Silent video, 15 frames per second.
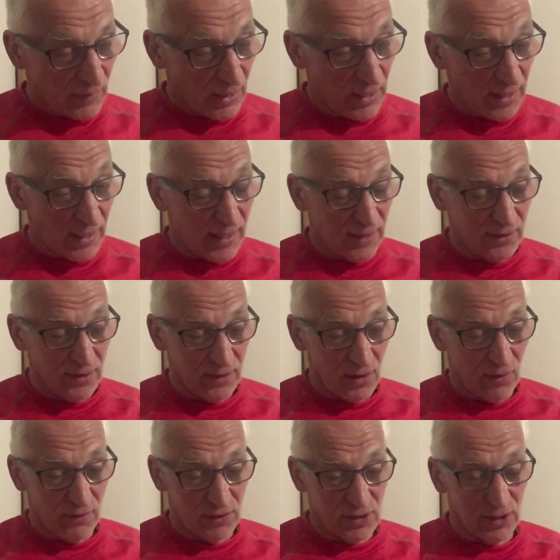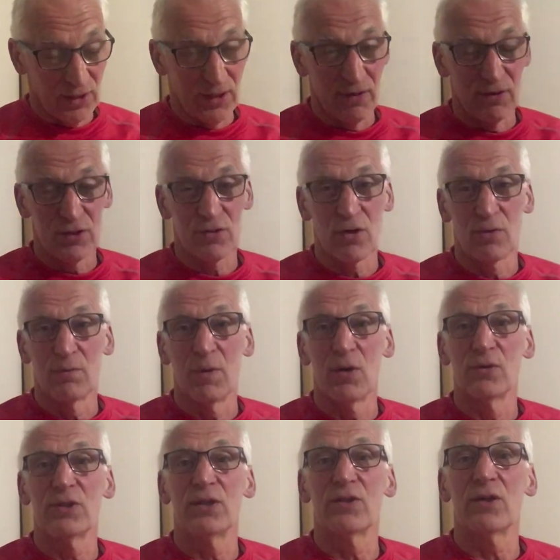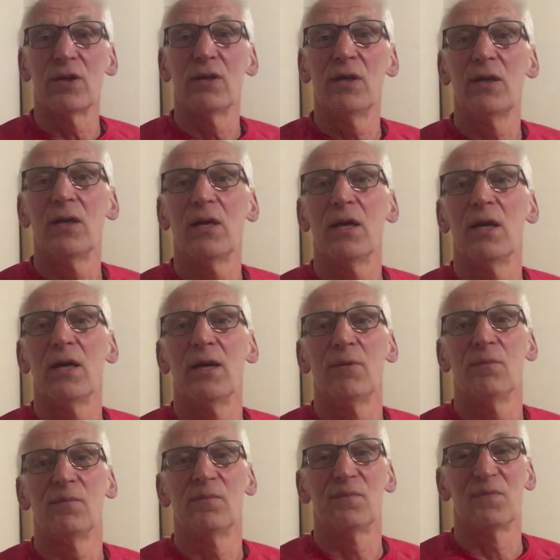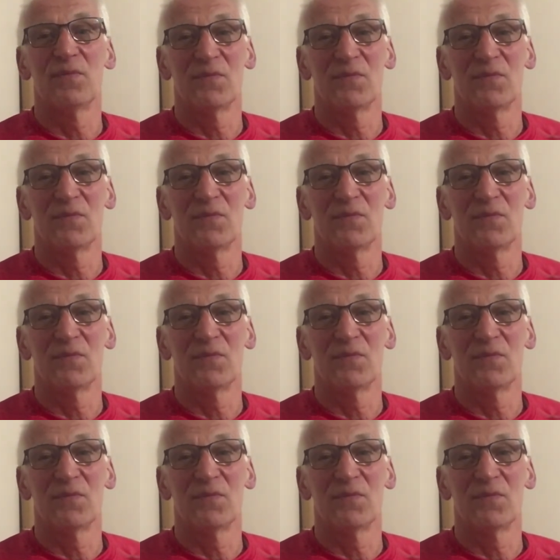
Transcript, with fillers: and obviously a very strong Molesey crew. Um,